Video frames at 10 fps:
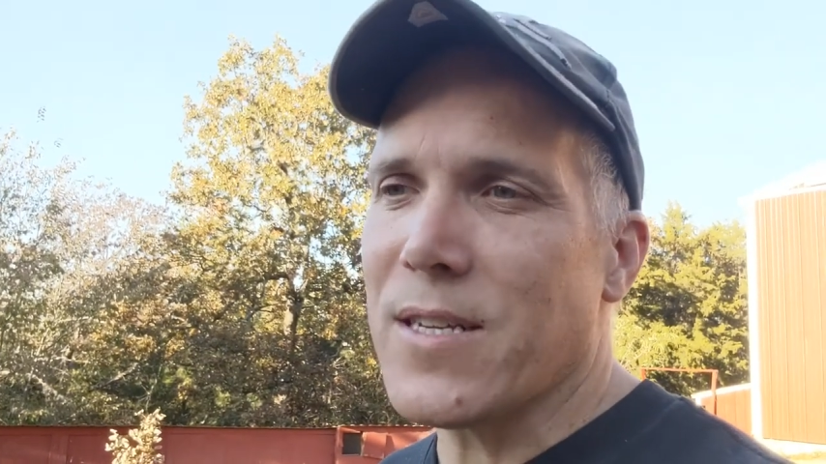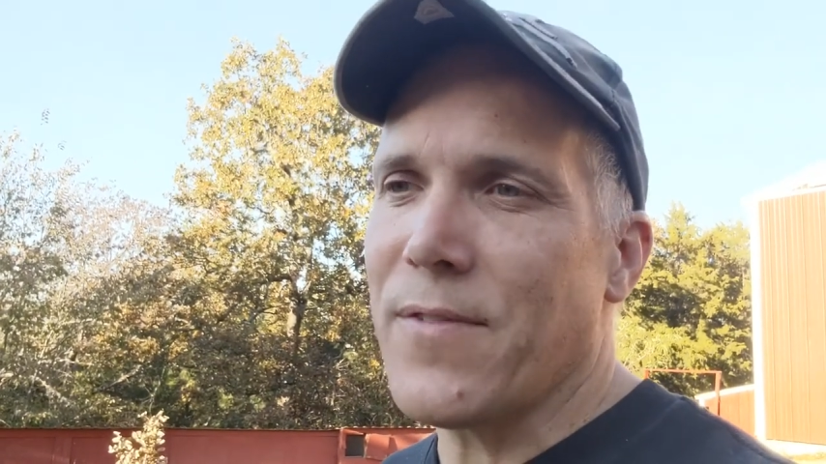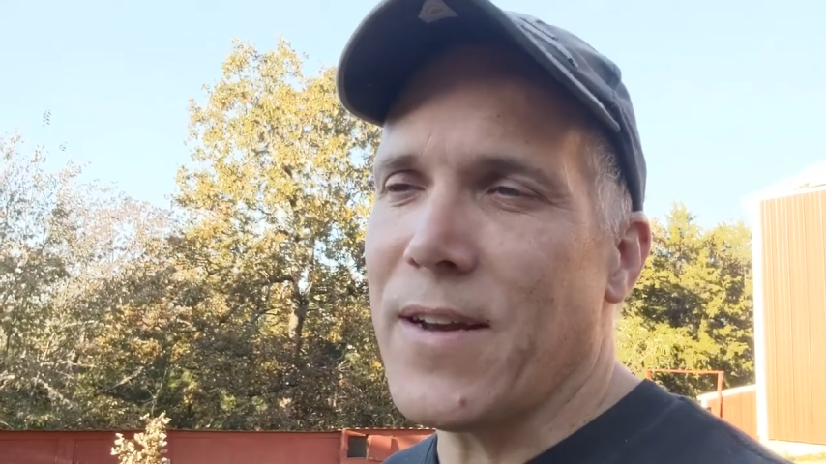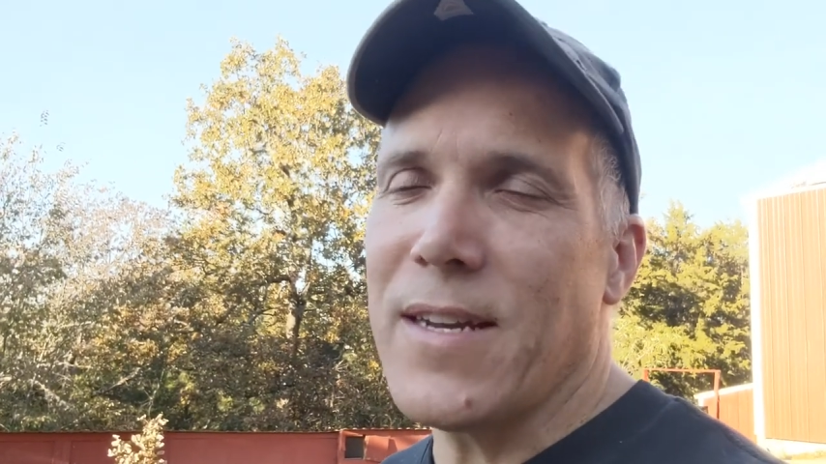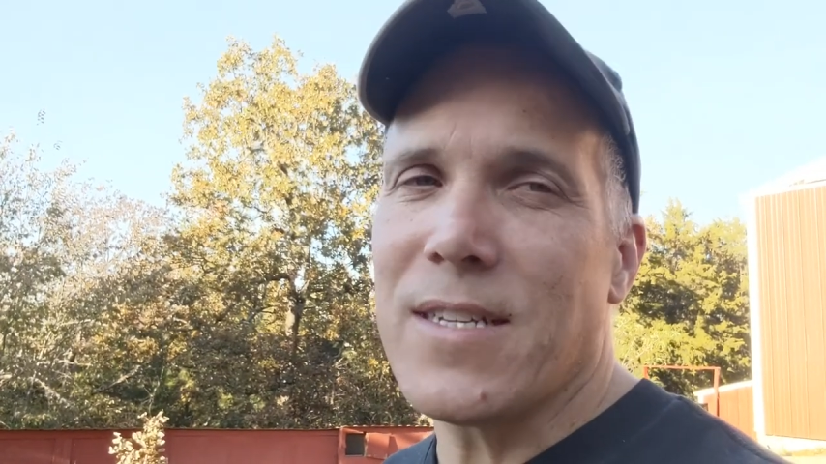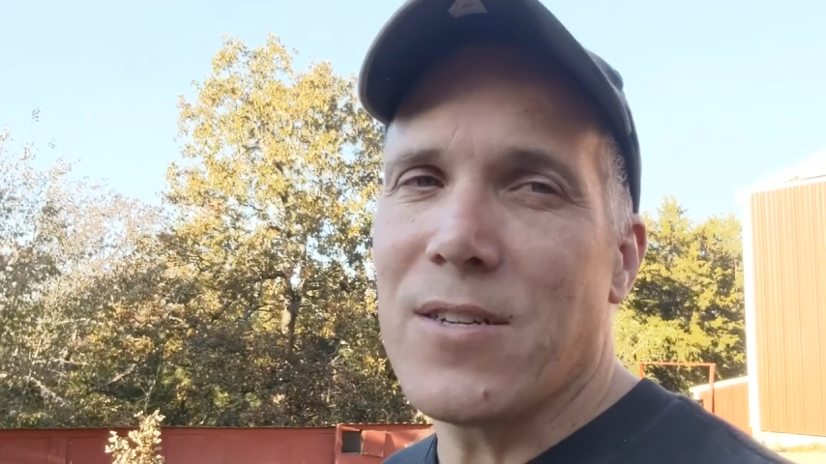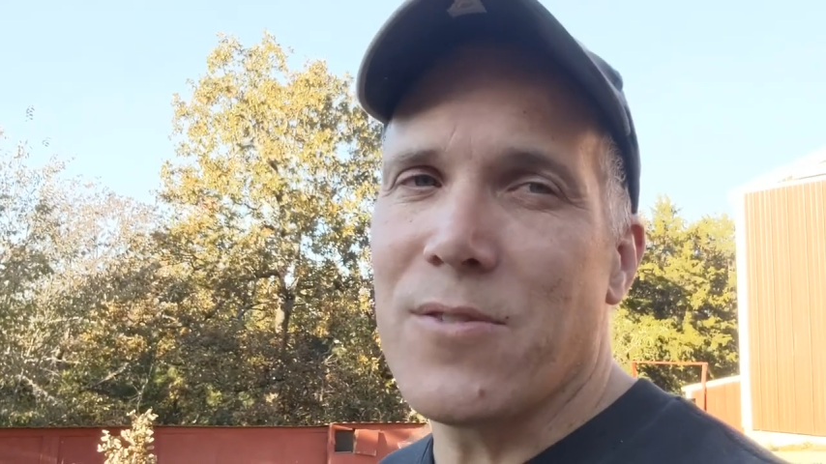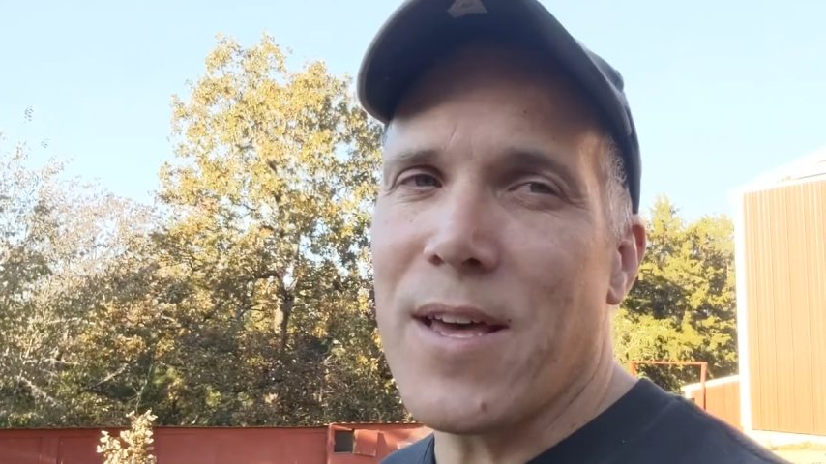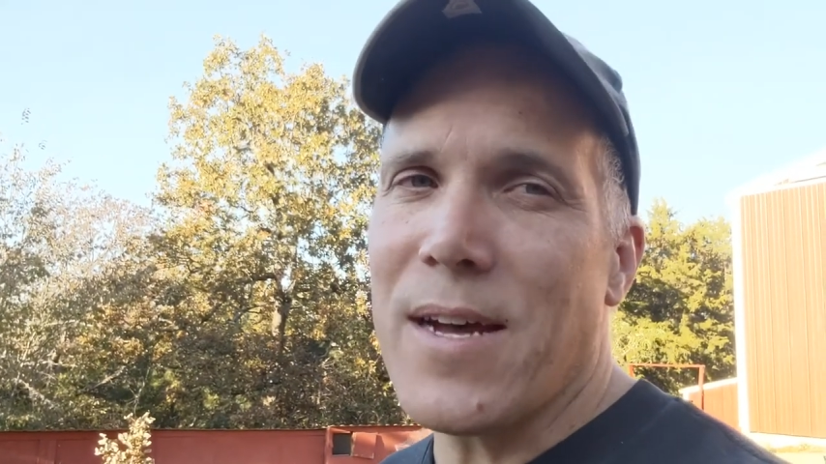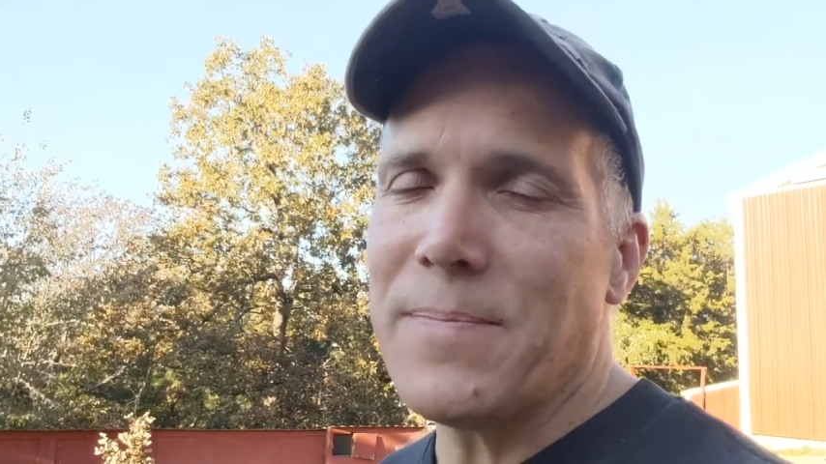if I need to do
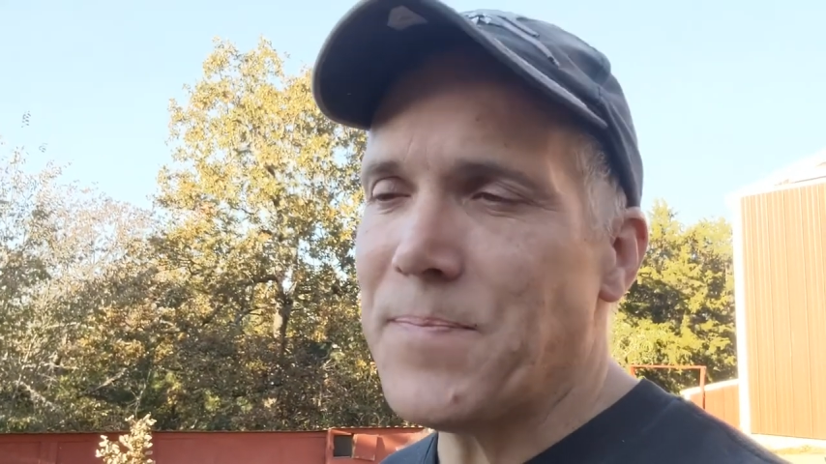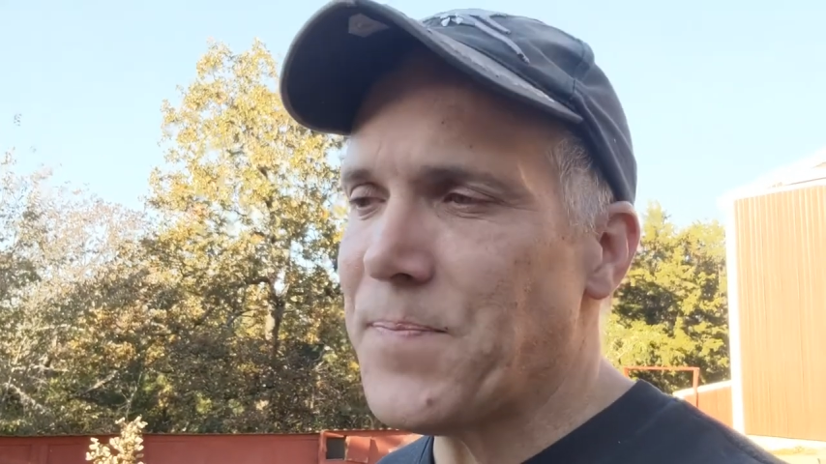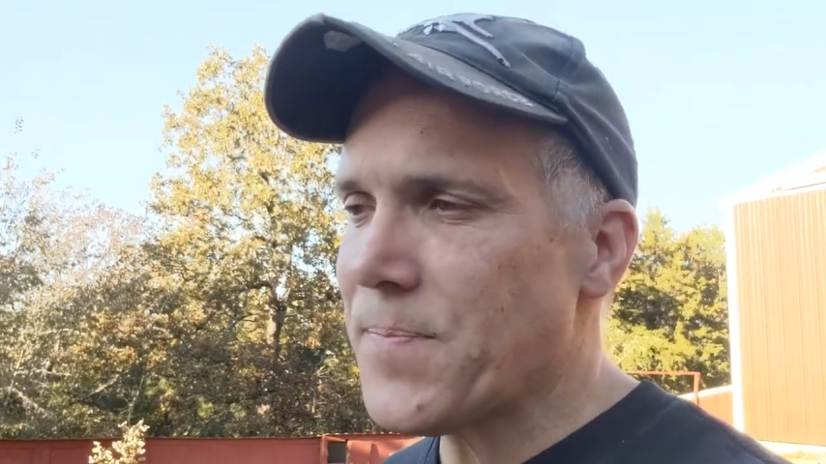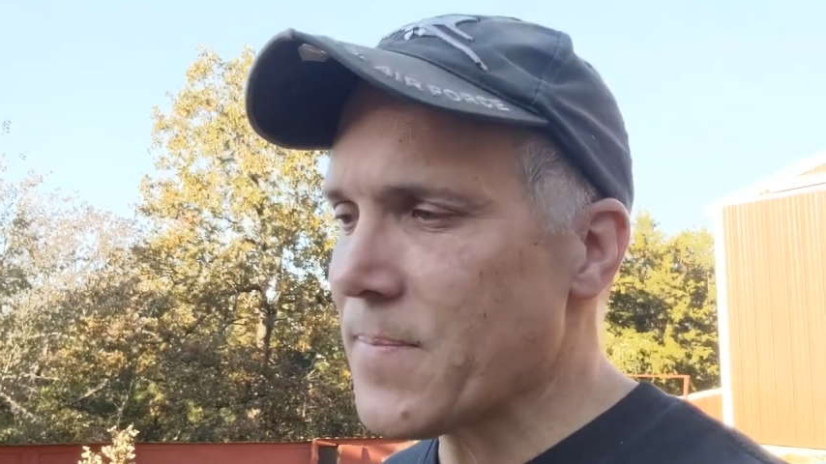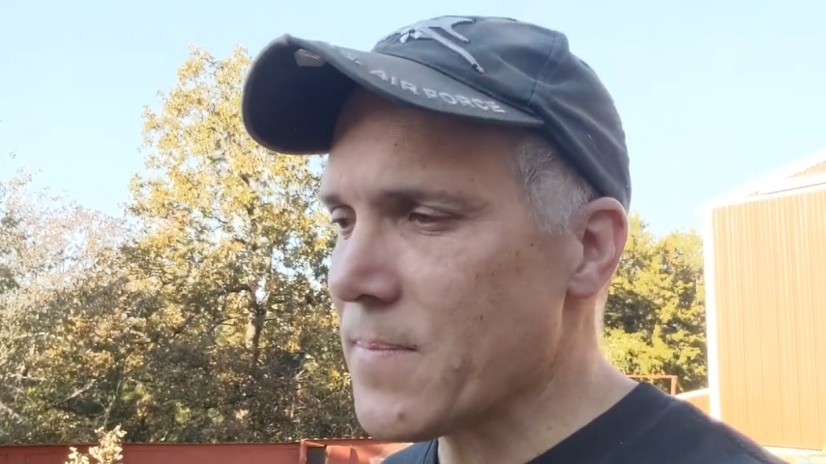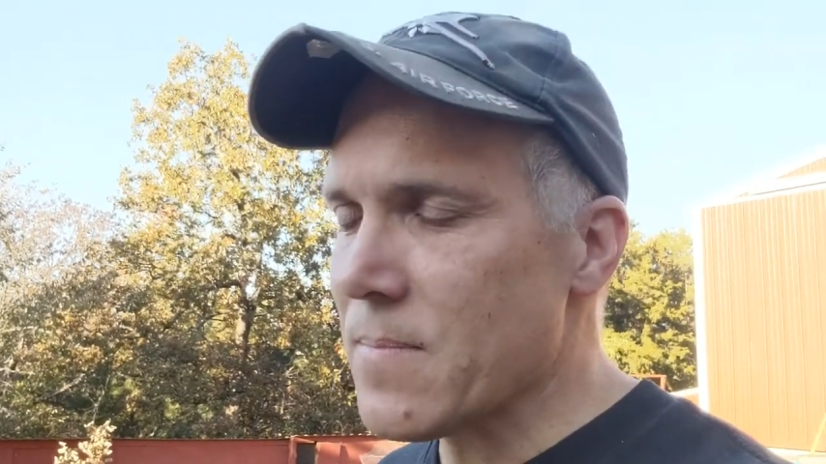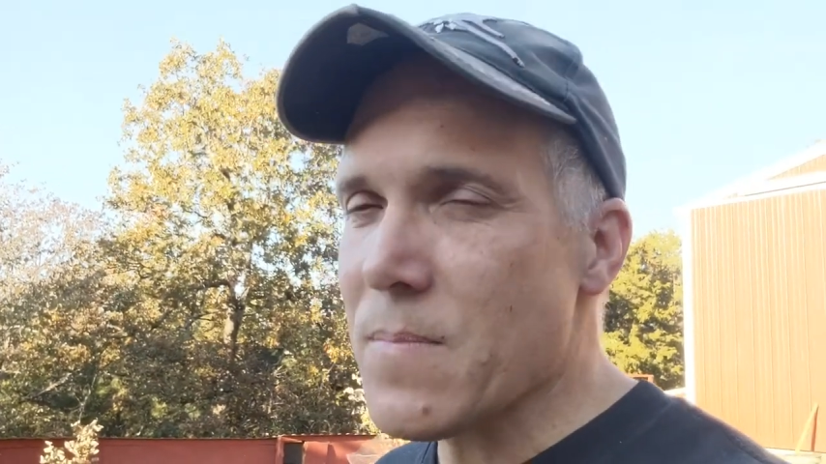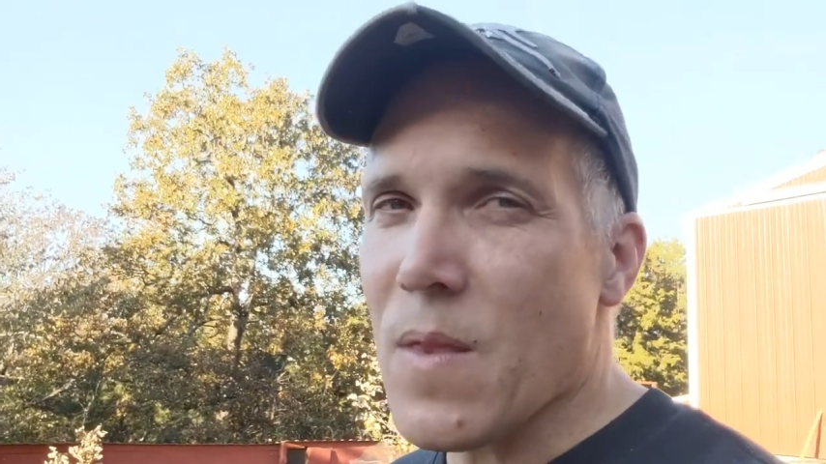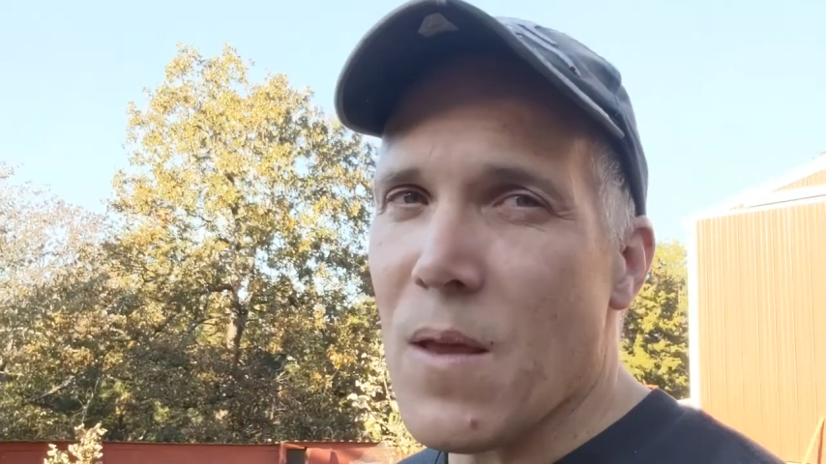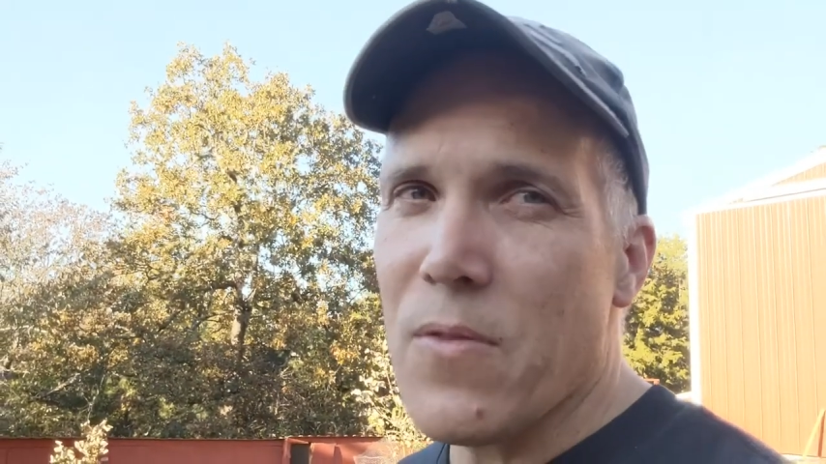that
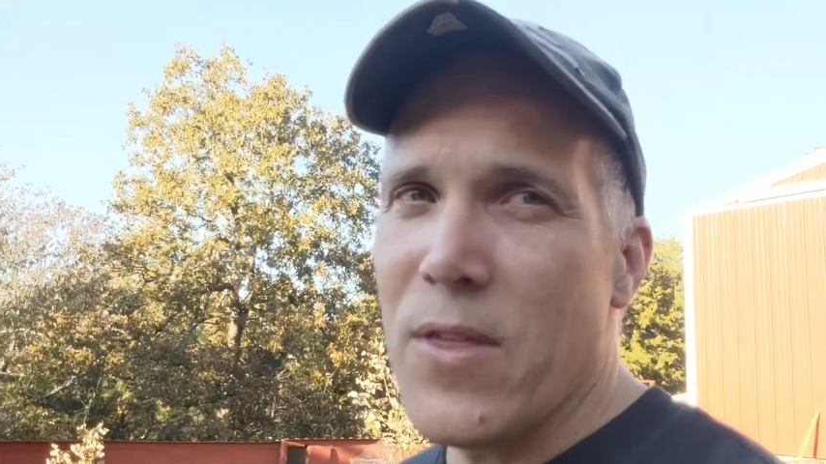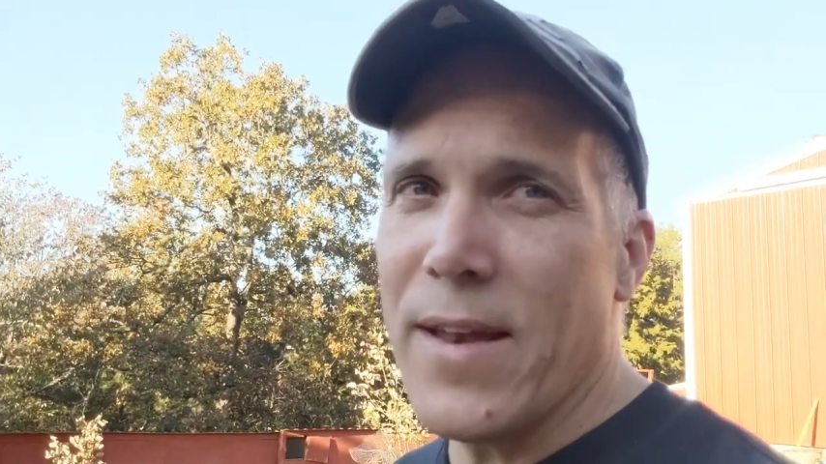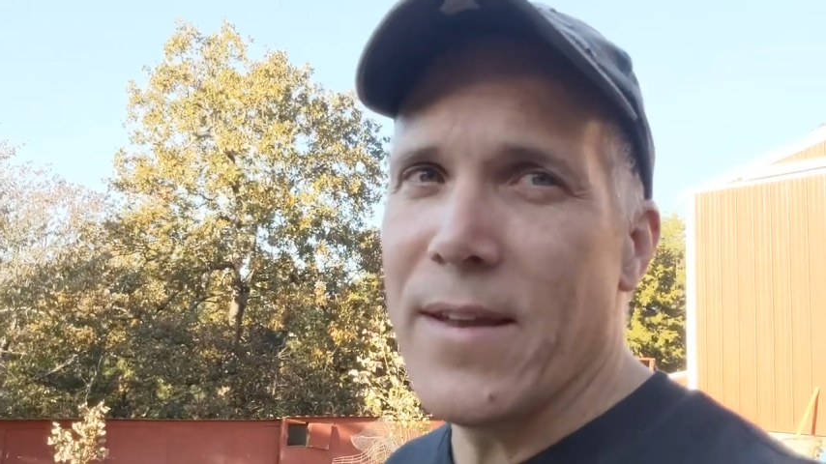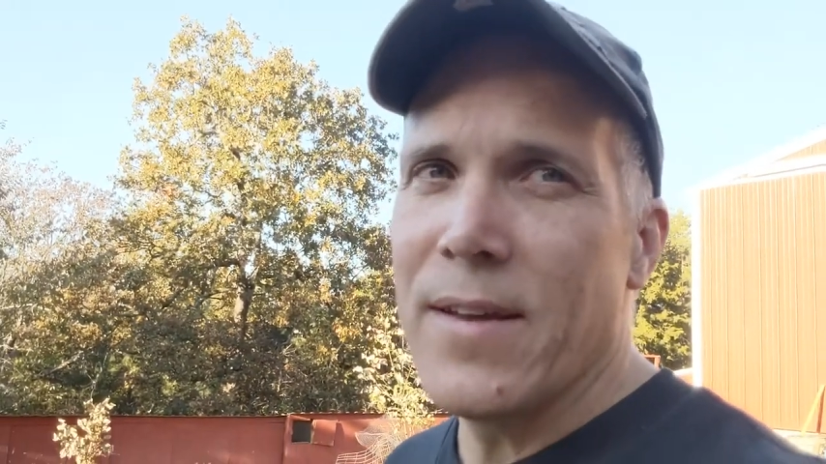then